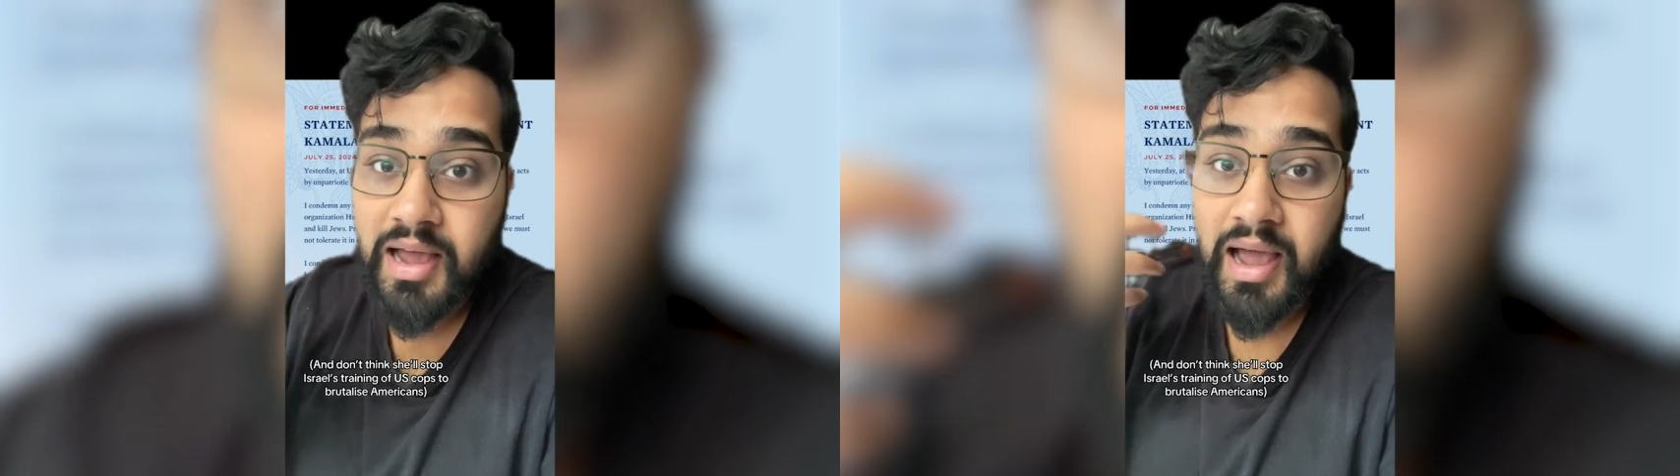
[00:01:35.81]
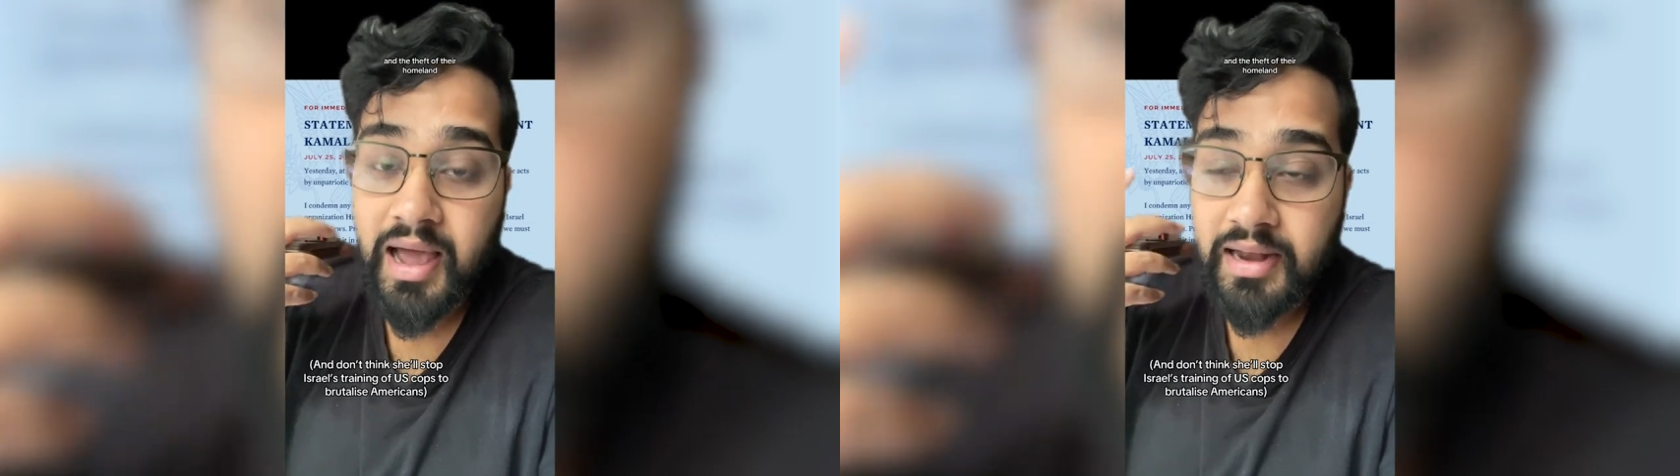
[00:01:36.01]

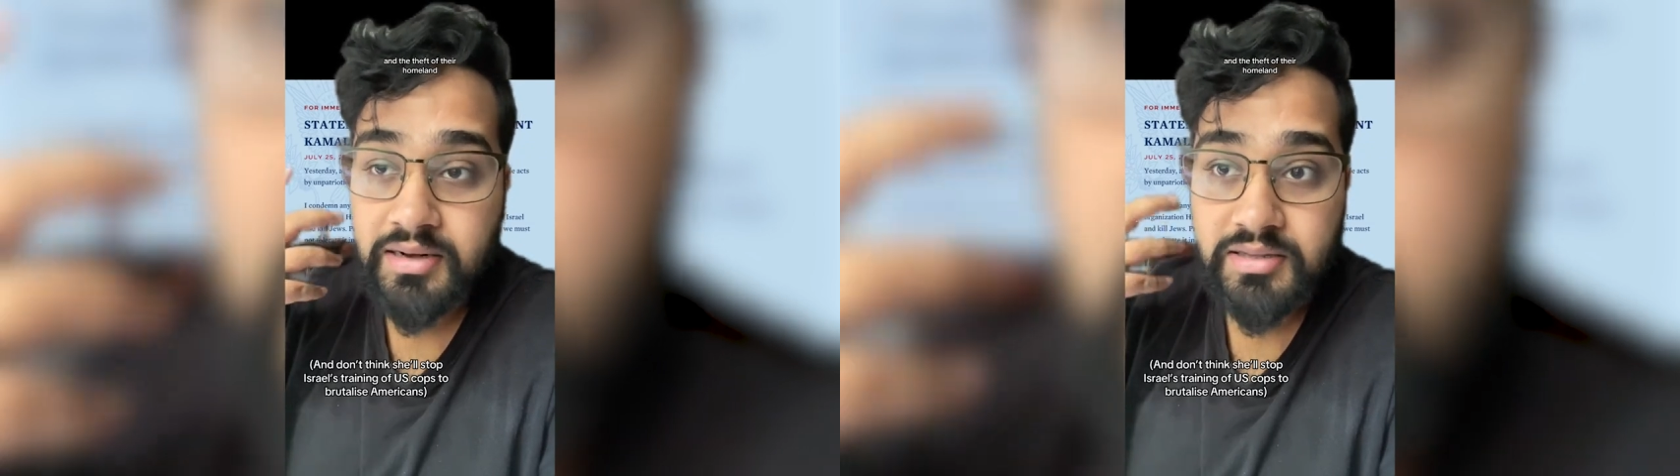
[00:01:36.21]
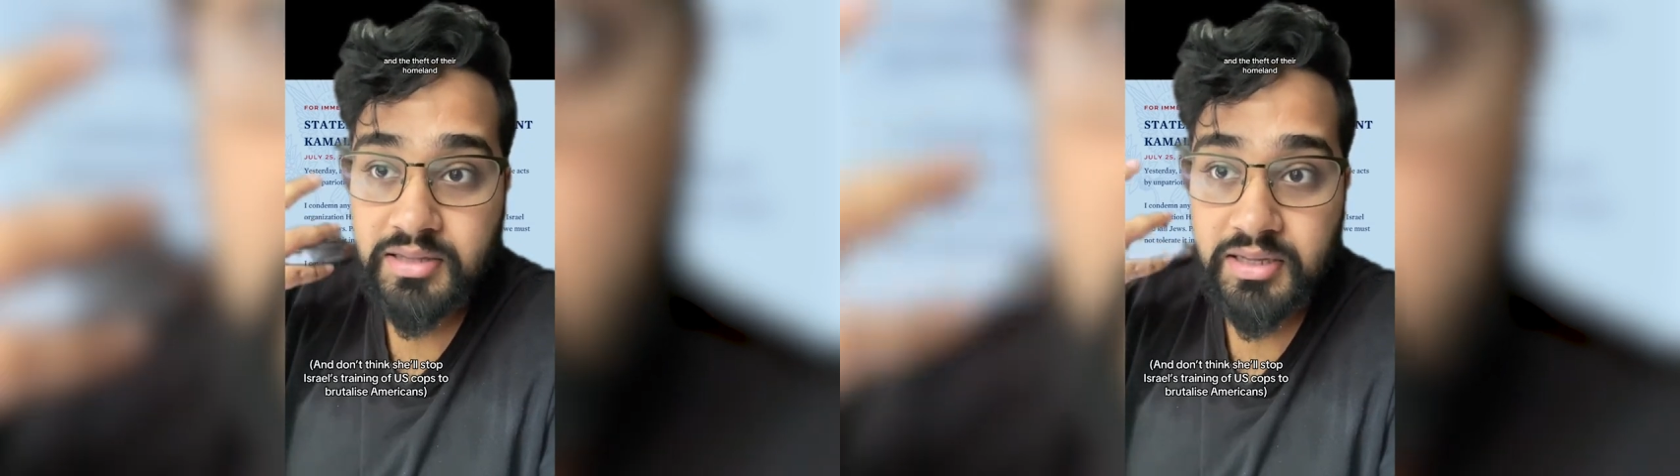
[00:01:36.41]
and
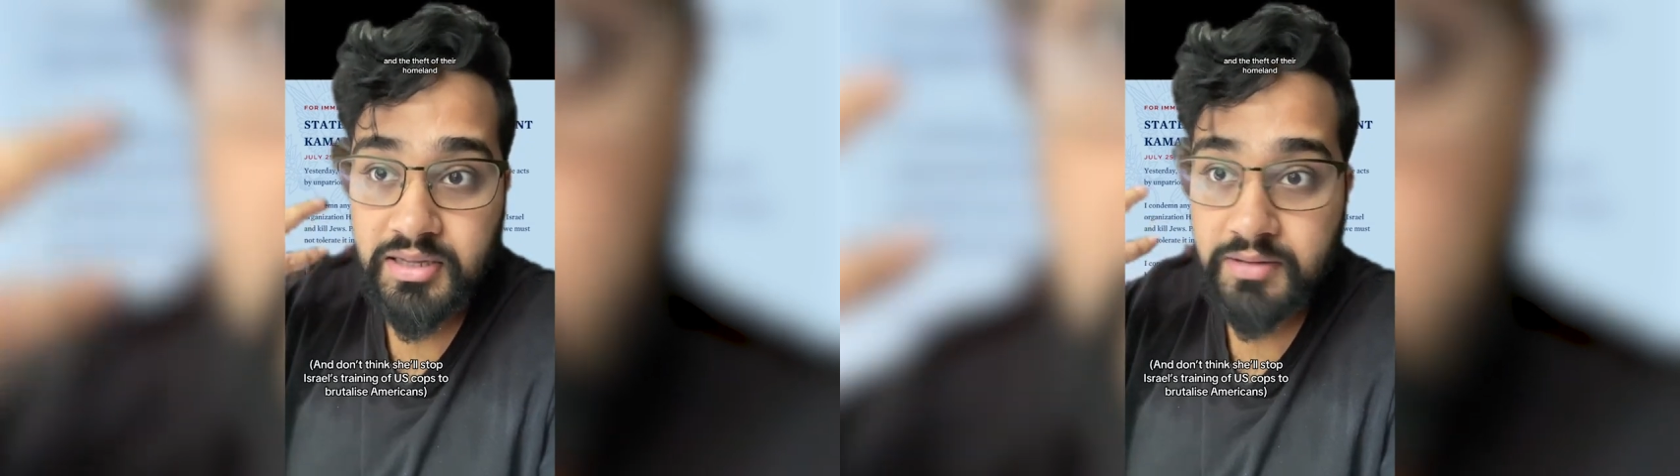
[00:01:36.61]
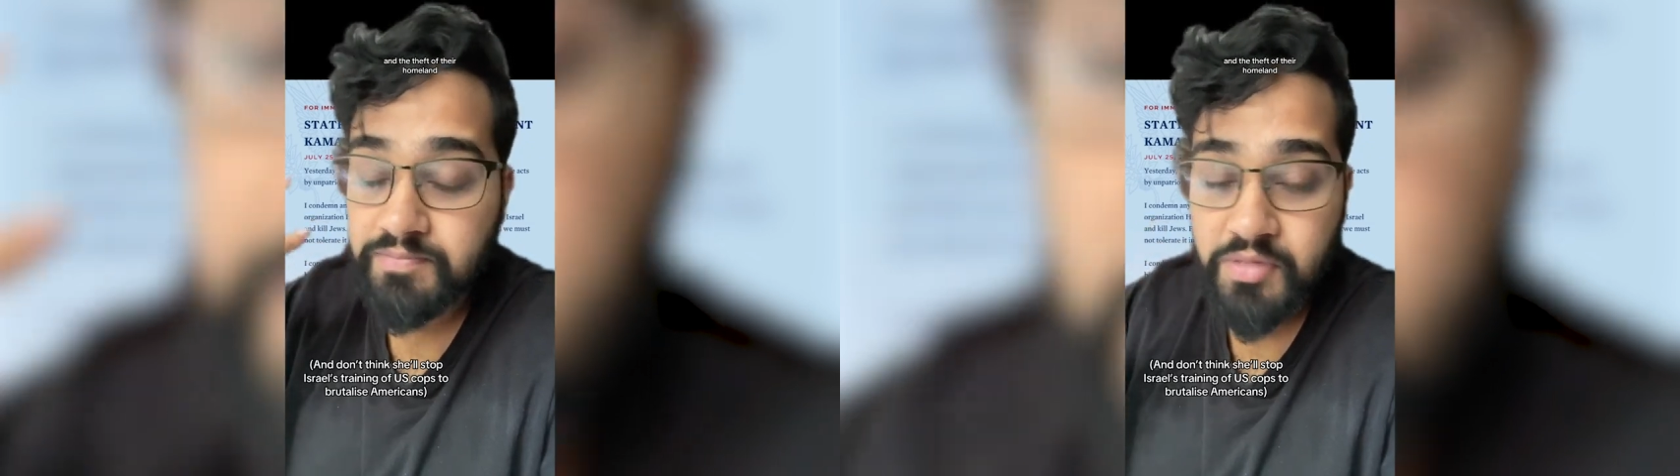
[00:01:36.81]

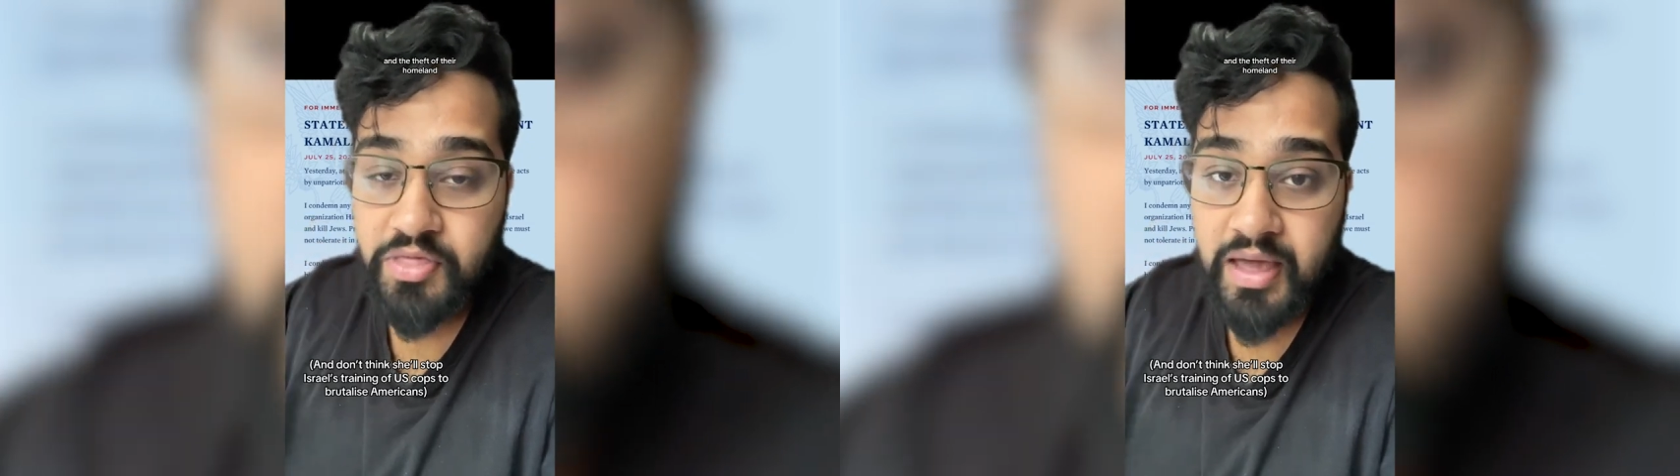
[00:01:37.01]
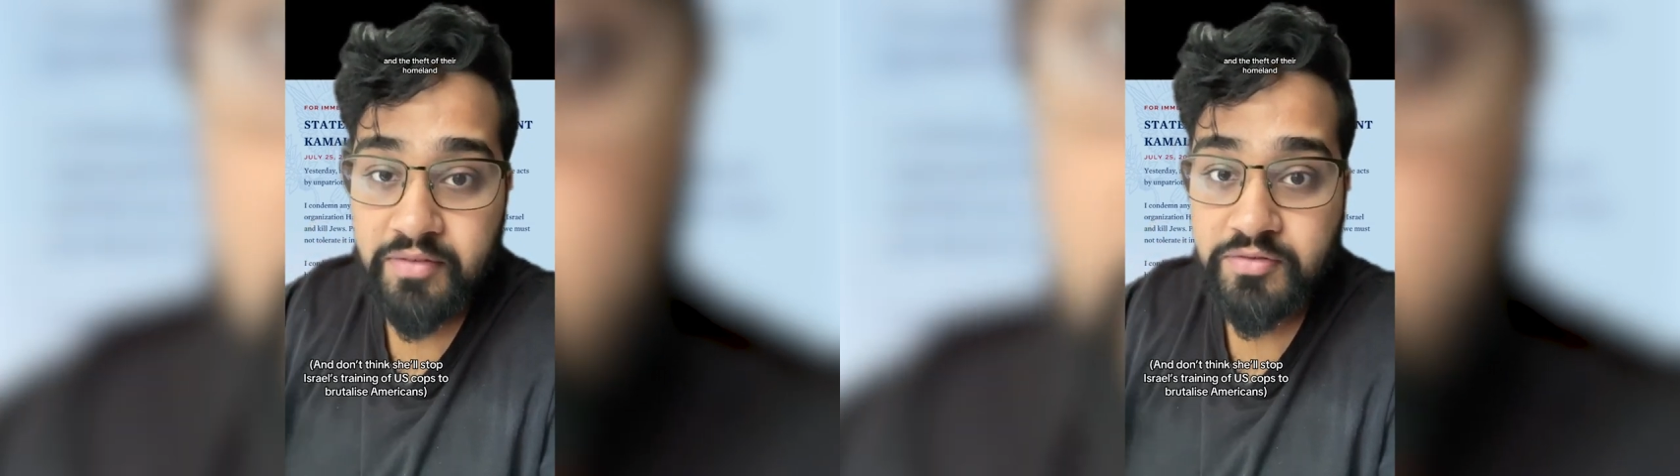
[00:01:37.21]
the
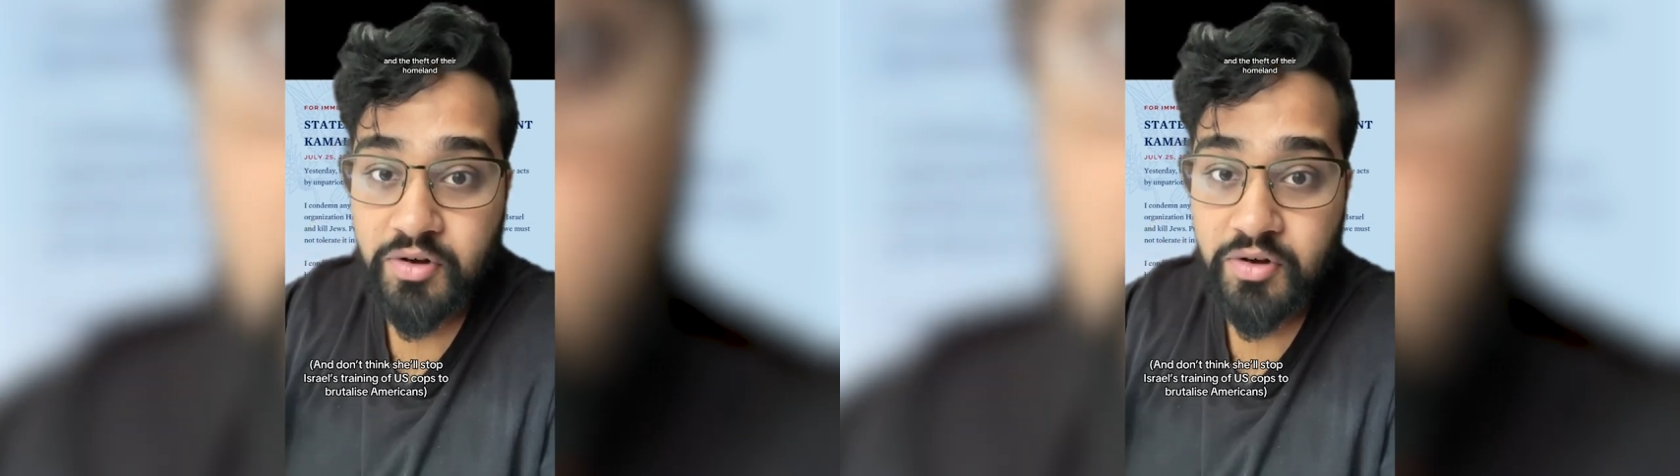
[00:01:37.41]
theft